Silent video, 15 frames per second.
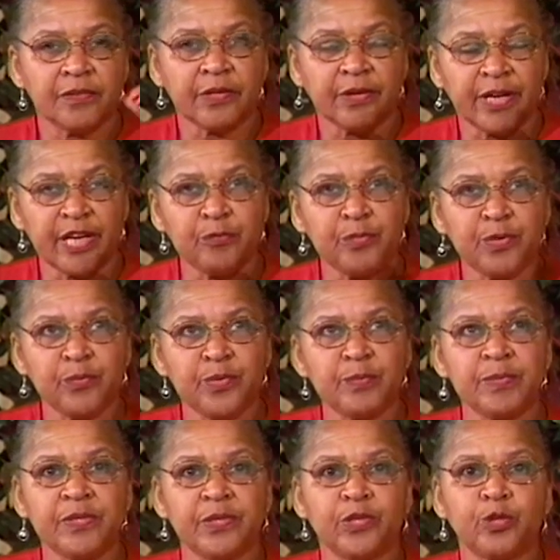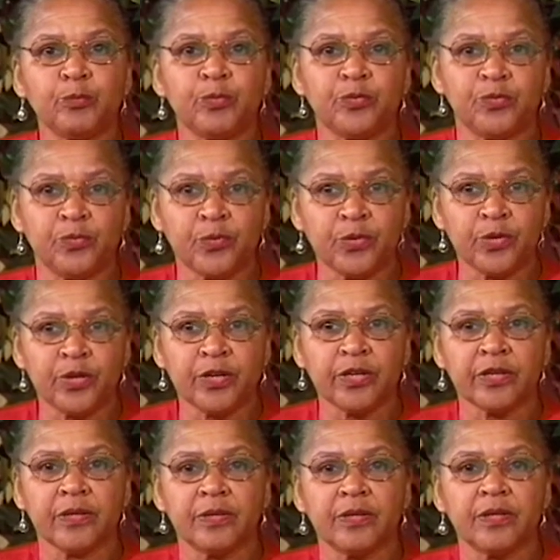There had been women there before,